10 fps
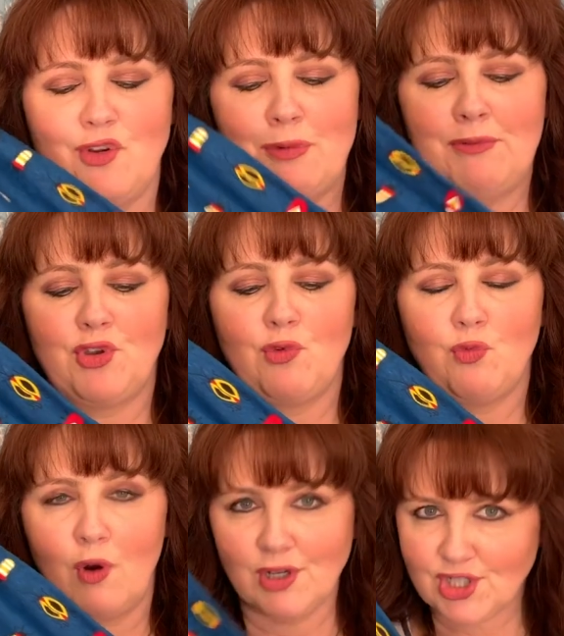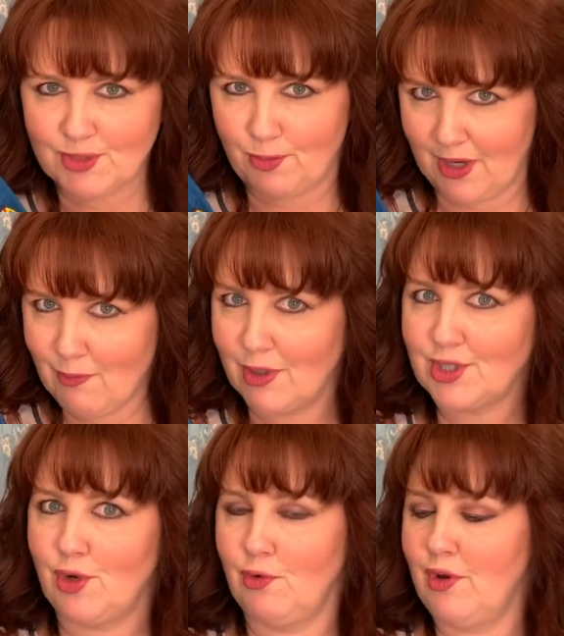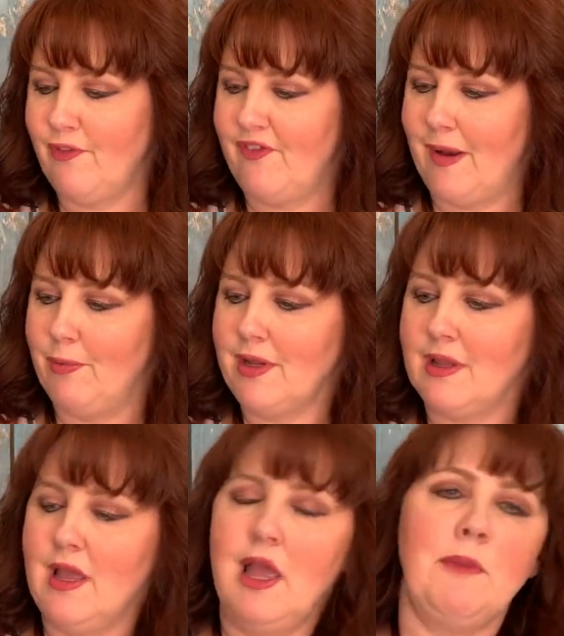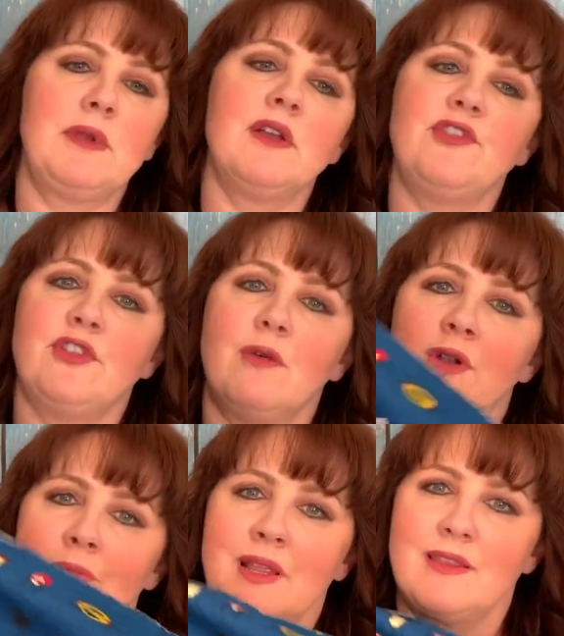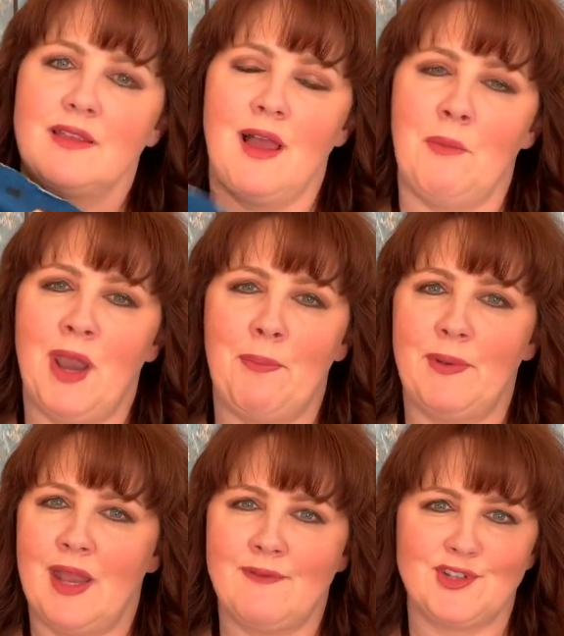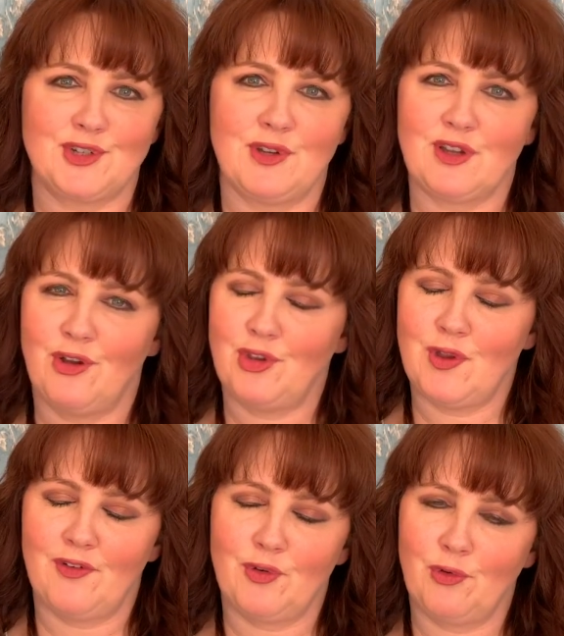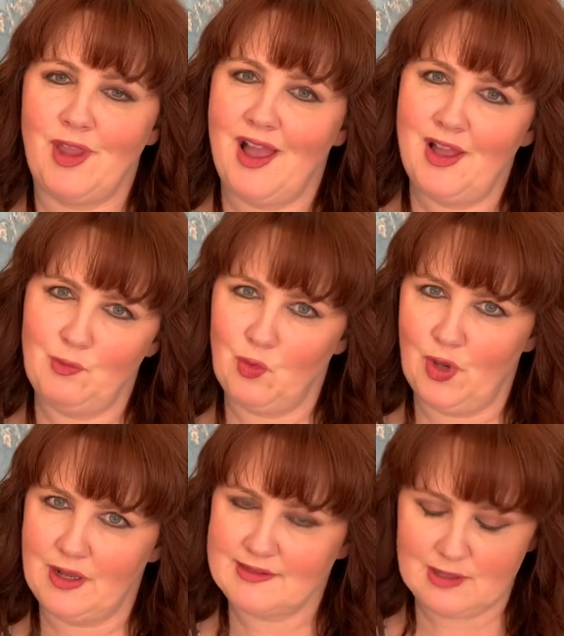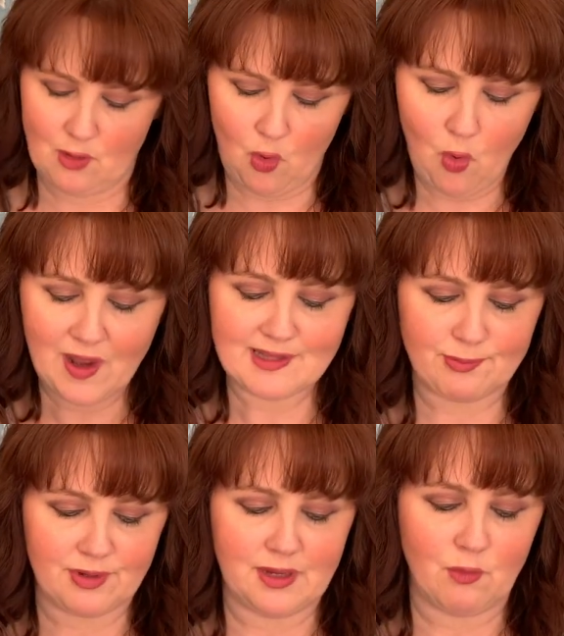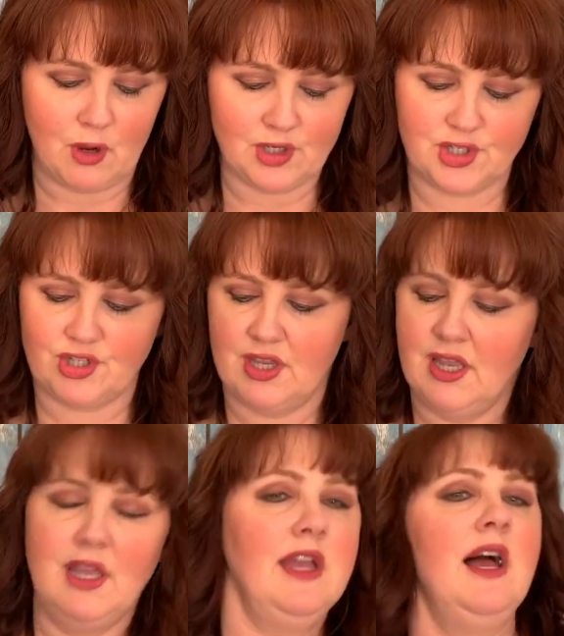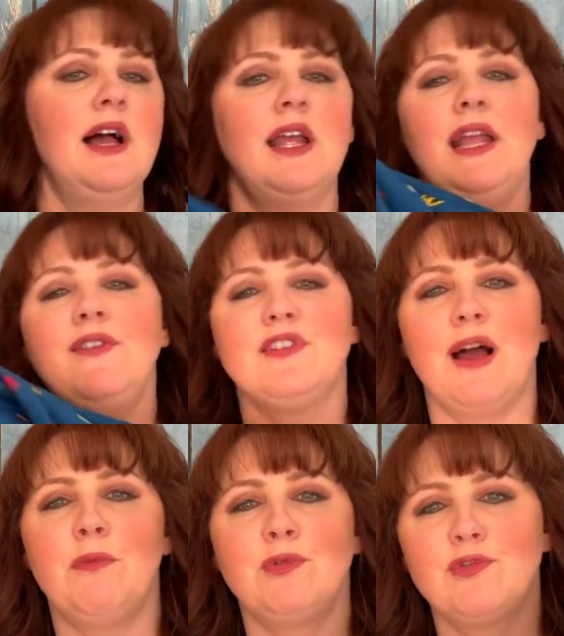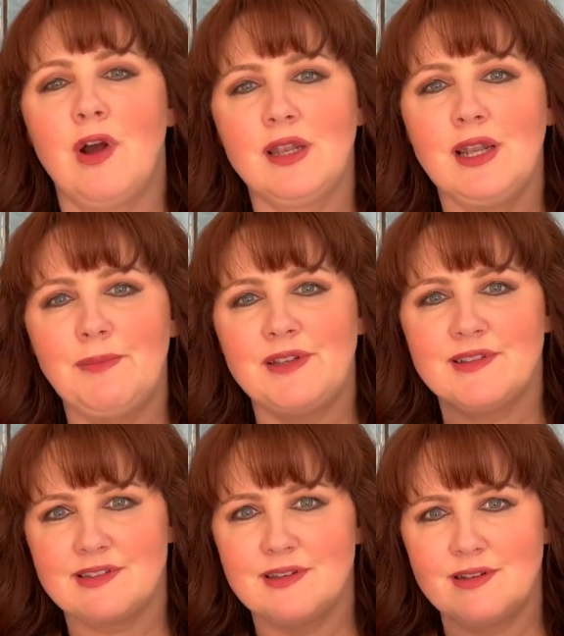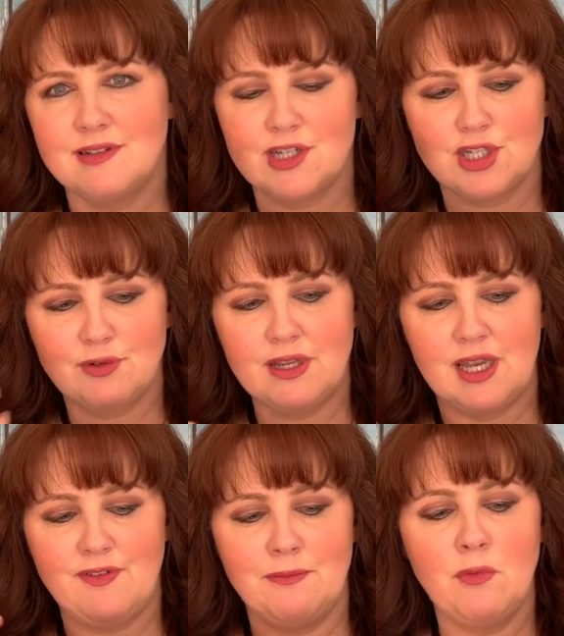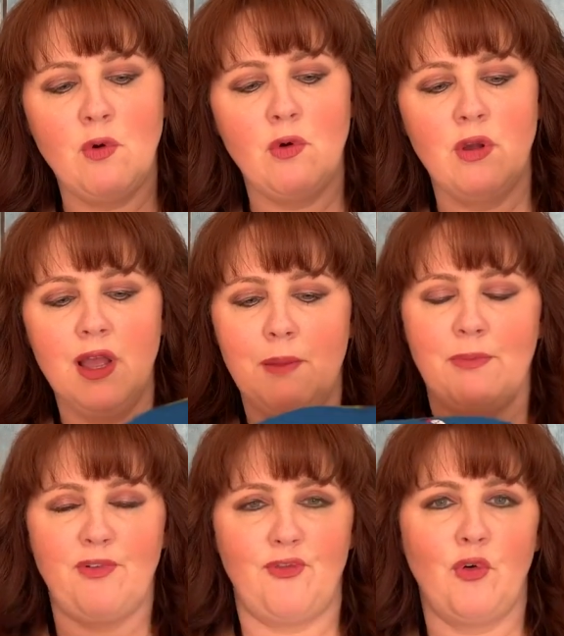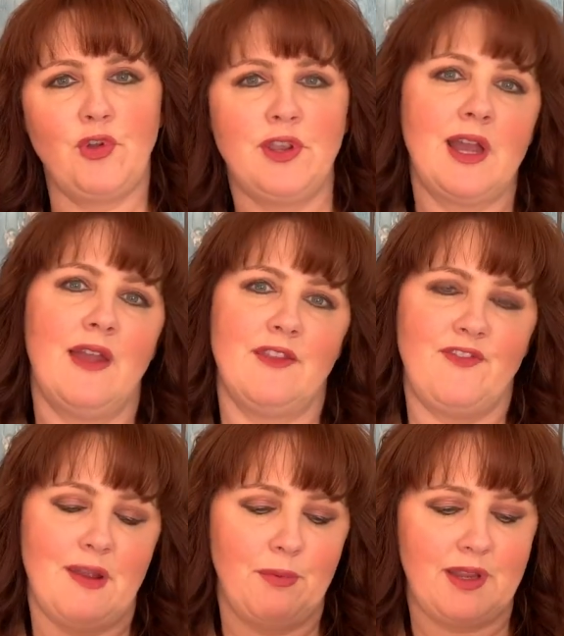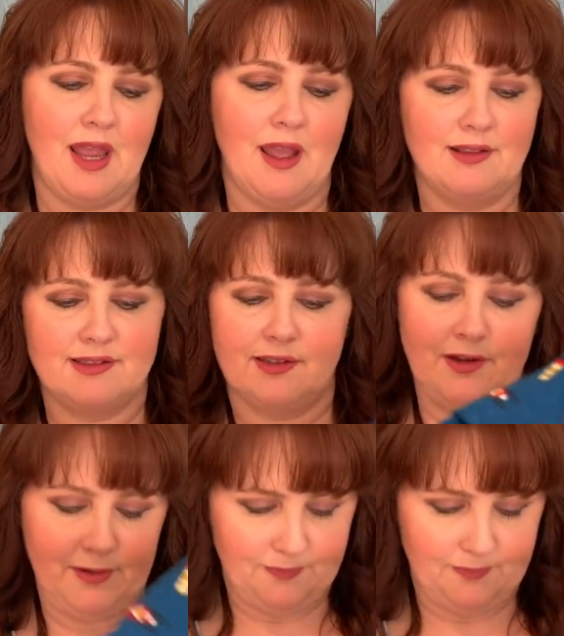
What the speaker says: you remember to pre-wash all your fabric because you don't want to make the garment up and have it shrink on you after all your hard work. So always pre-wash, even tumble dry a little bit just to shrink it even more before you cut the fabric out. So